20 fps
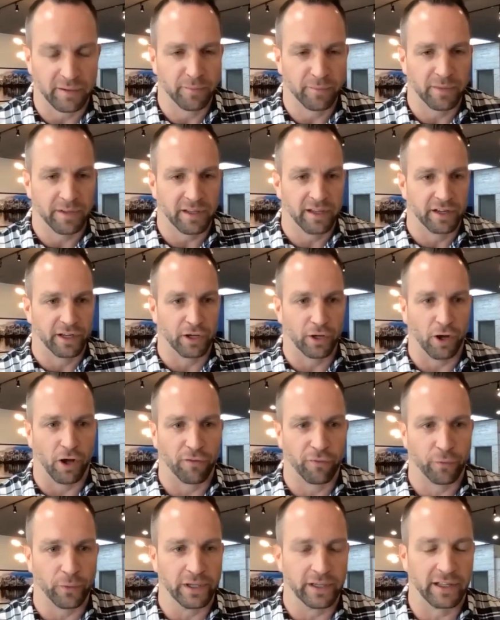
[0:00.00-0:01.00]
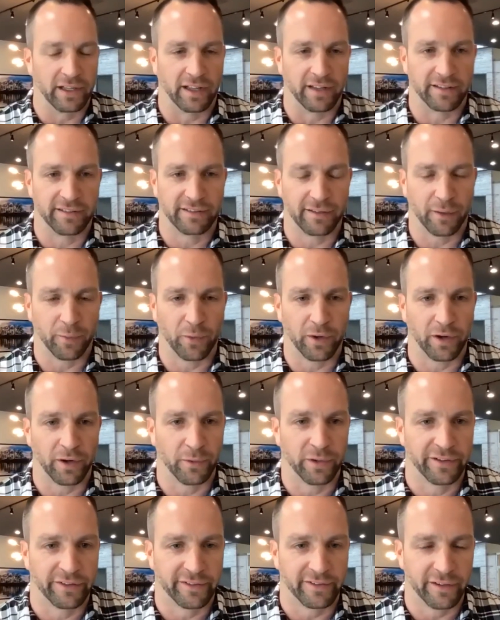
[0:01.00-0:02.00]
he had a golf weekend somewhere,
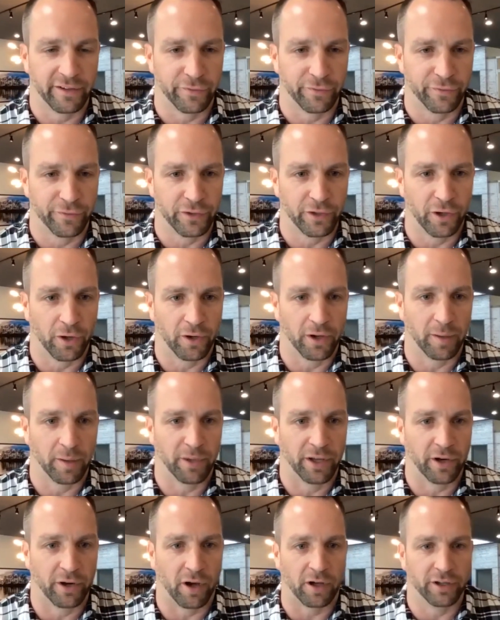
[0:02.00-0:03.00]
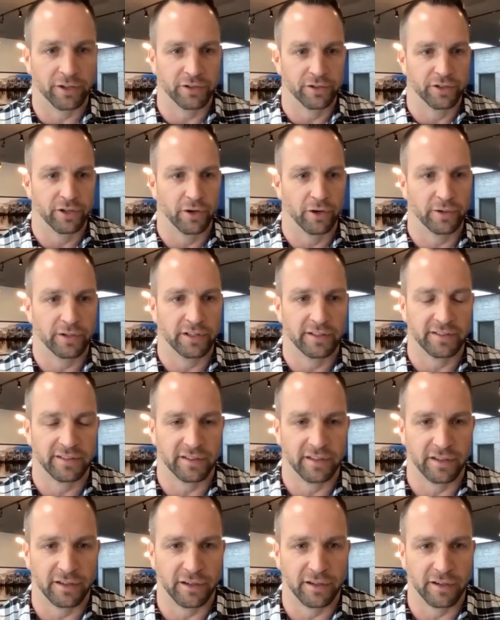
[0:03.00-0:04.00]
which if you know him at all, you'll know he's
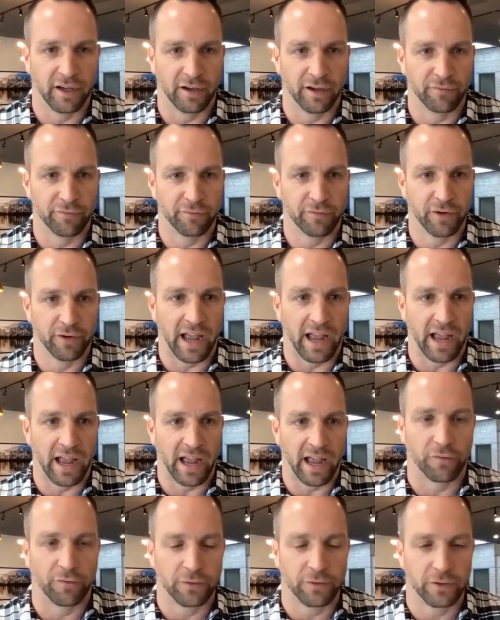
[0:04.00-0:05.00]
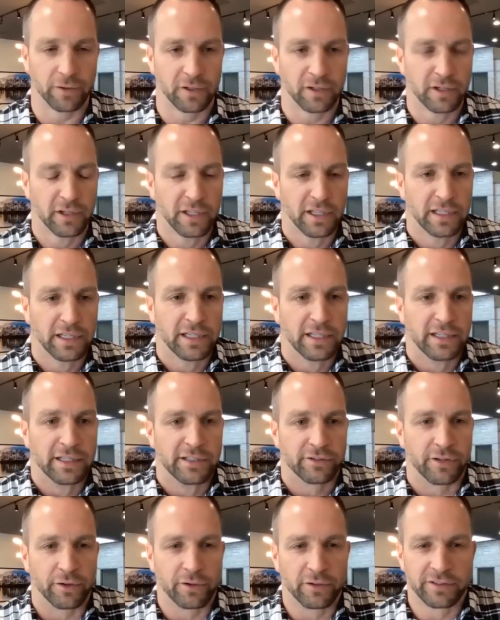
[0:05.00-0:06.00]
a very avid golfer.
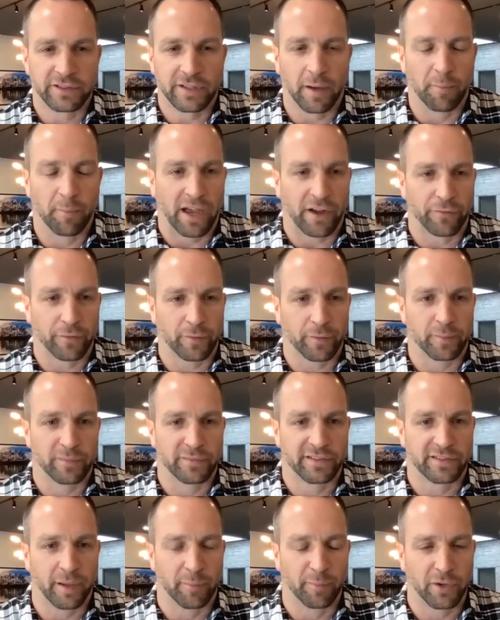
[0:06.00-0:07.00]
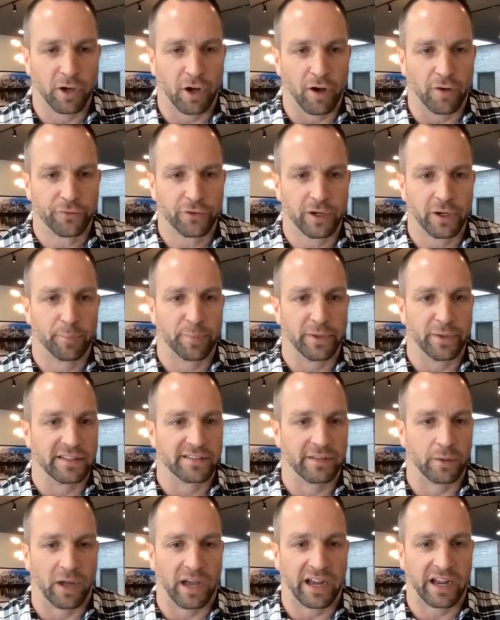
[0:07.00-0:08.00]
So I knew he was coming back from some golf trip, and he
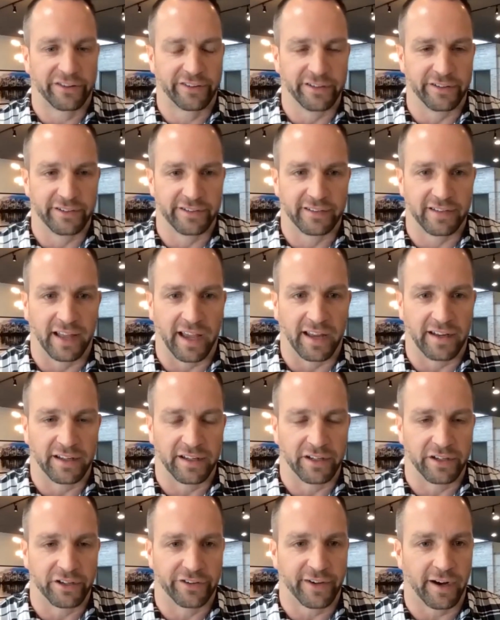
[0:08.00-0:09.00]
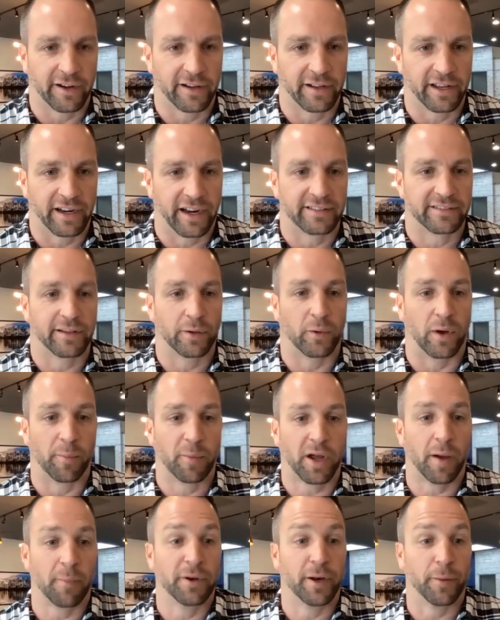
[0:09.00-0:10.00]
said, well, I actually just landed in Charlotte. And I said, well, I'm
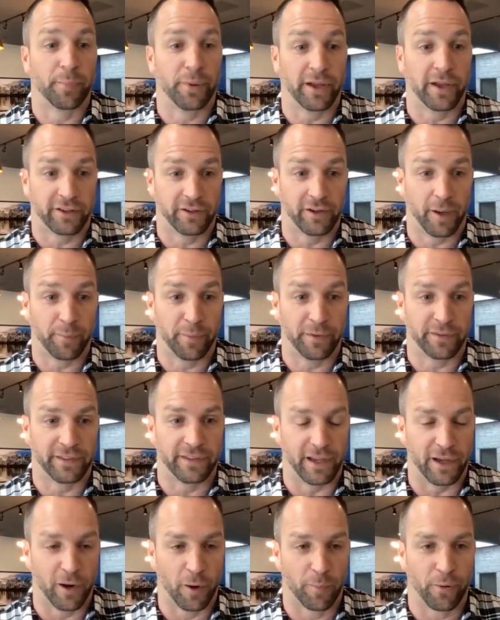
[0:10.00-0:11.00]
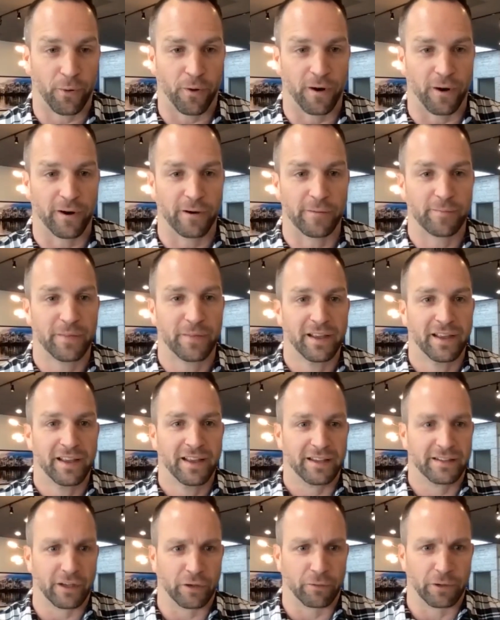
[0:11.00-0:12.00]
coming to pick you up at the airport.
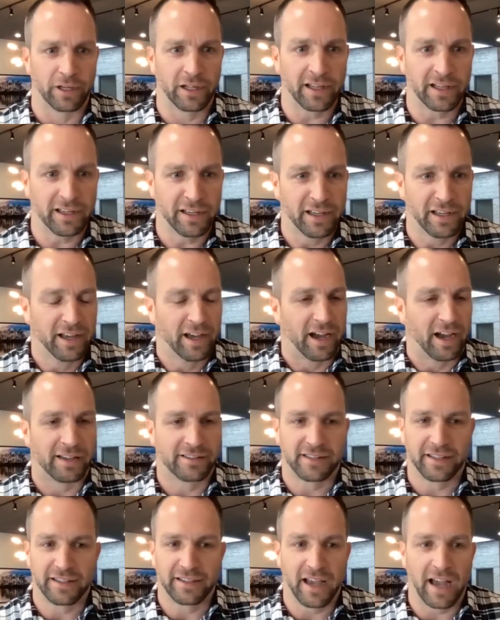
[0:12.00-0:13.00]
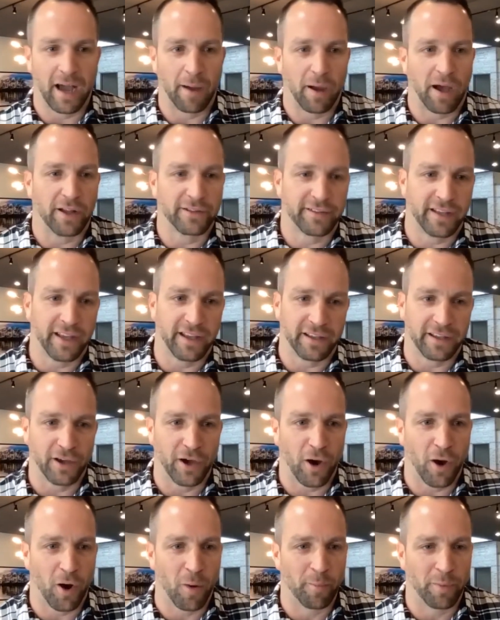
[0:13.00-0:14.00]
He's like, really? I said, yeah, I'll take
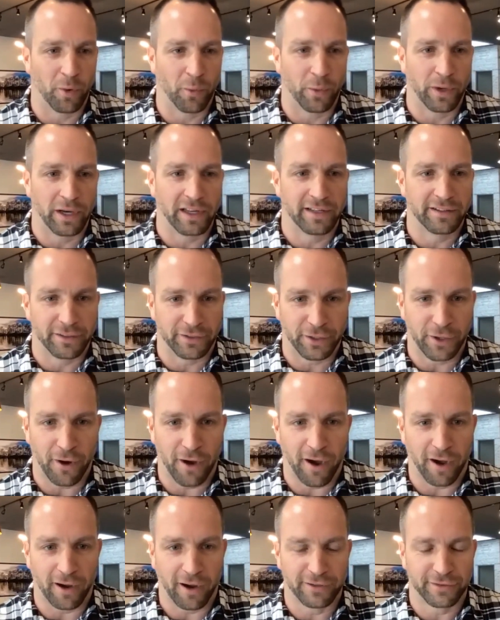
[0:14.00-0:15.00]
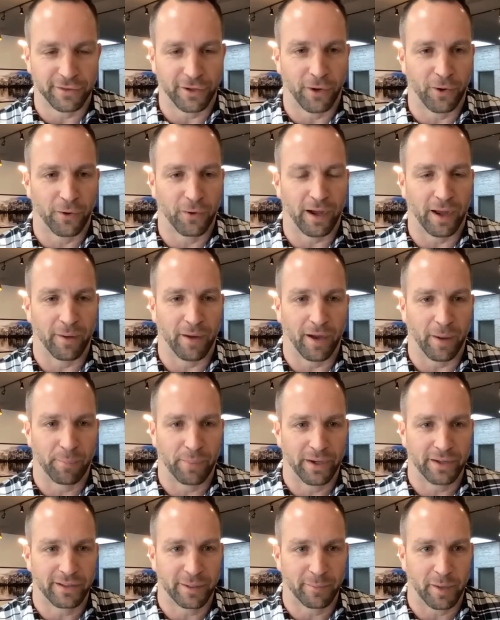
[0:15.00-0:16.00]
you home, but we need to talk. So I
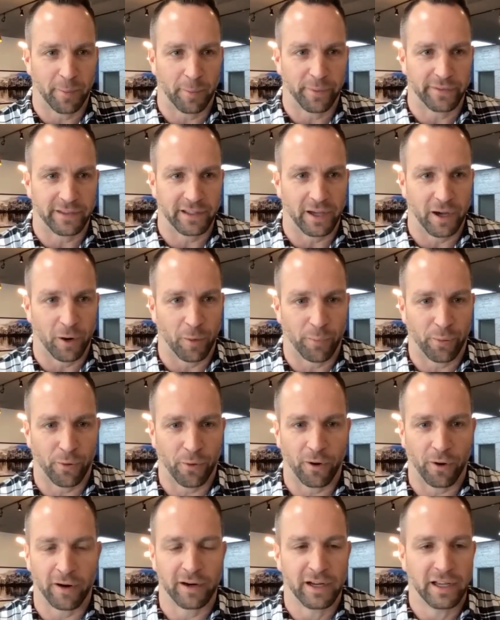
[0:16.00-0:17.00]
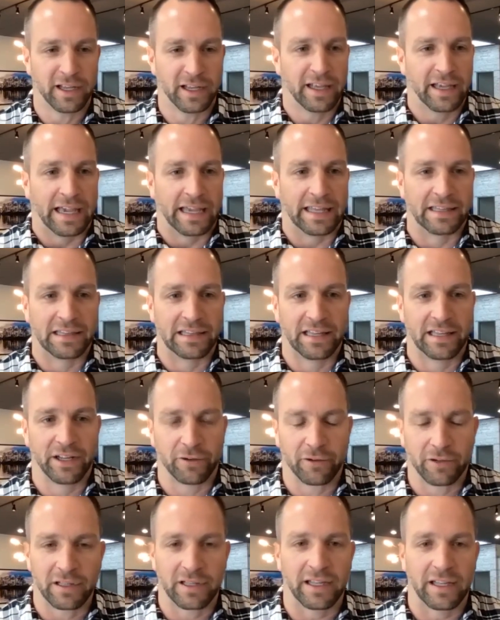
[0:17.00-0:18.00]
picked him up at the airport, and
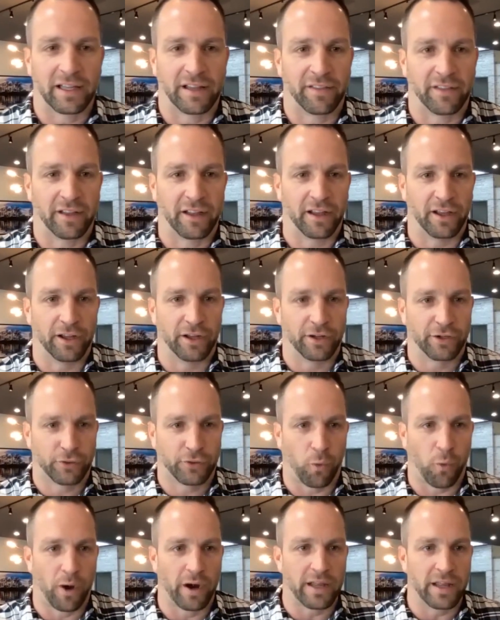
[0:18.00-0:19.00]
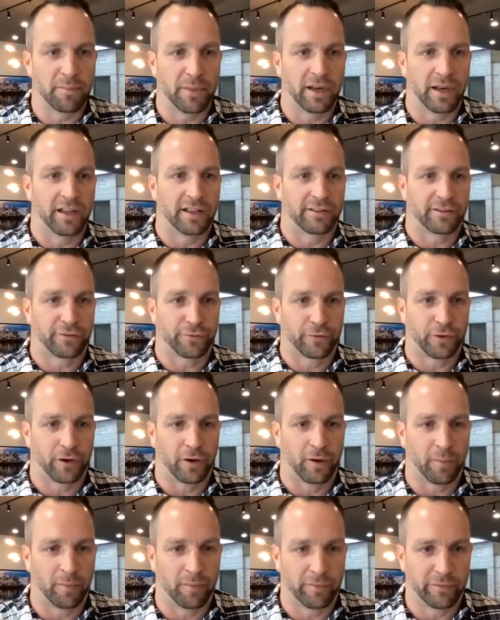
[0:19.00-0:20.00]
literally in the 20 minutes
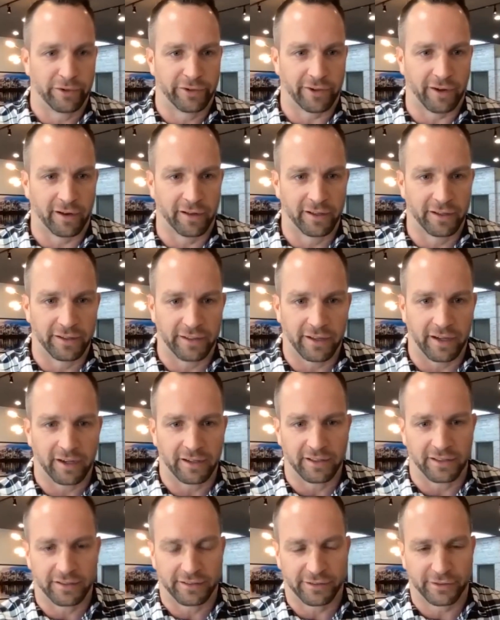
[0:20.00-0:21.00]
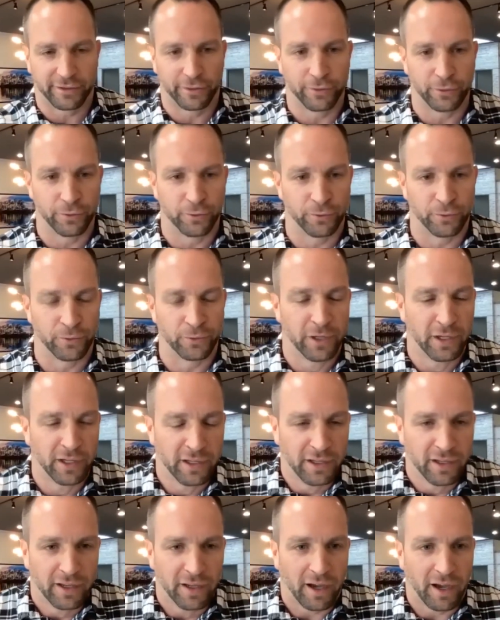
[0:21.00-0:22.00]
from Charlotte Douglas to
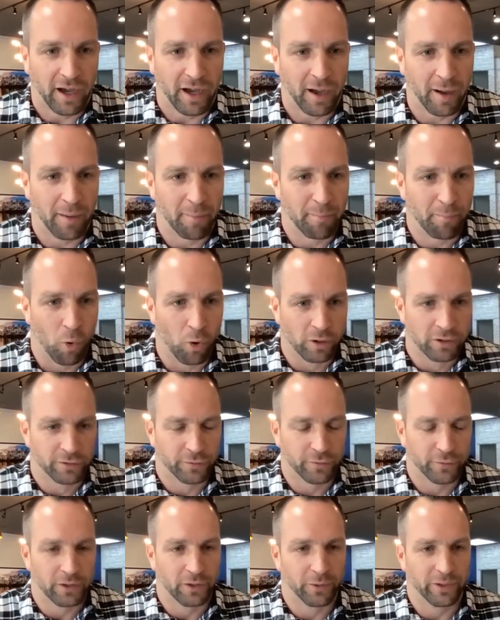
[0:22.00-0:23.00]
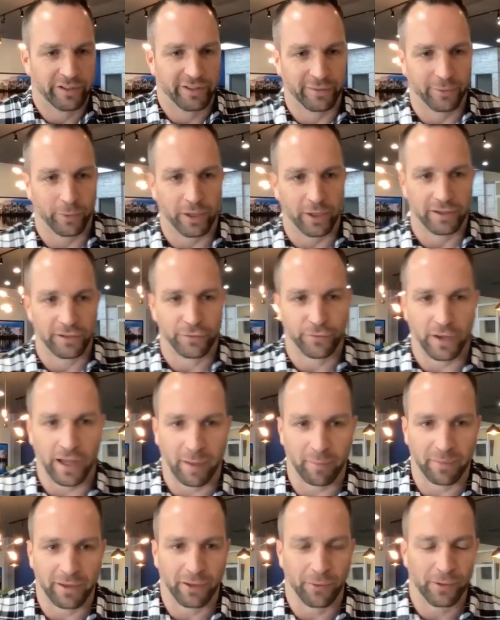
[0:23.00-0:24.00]
Mooresville, which is where his
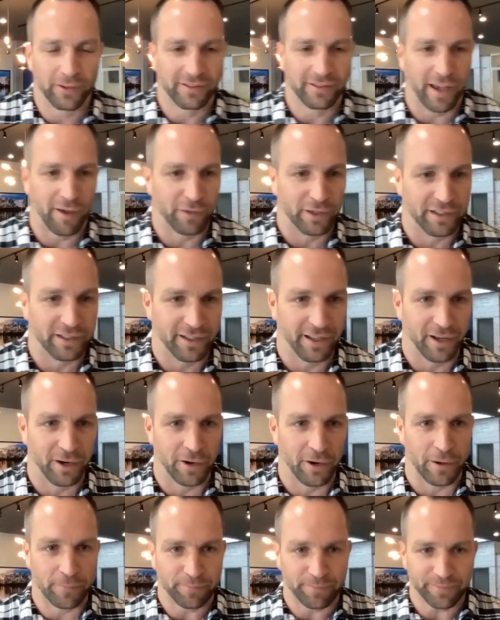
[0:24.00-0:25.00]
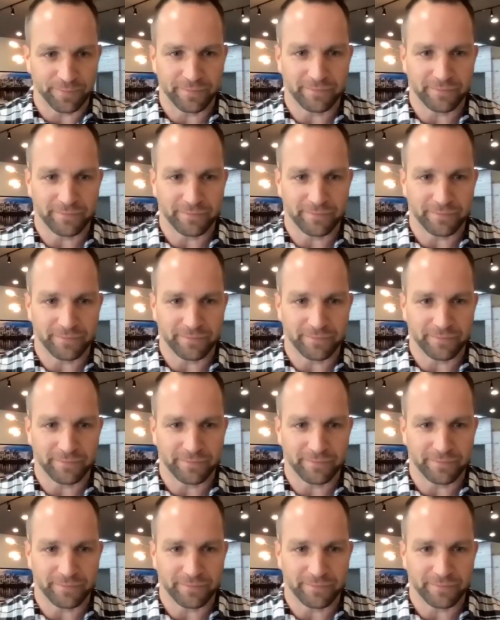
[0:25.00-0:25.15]
family was having dinner,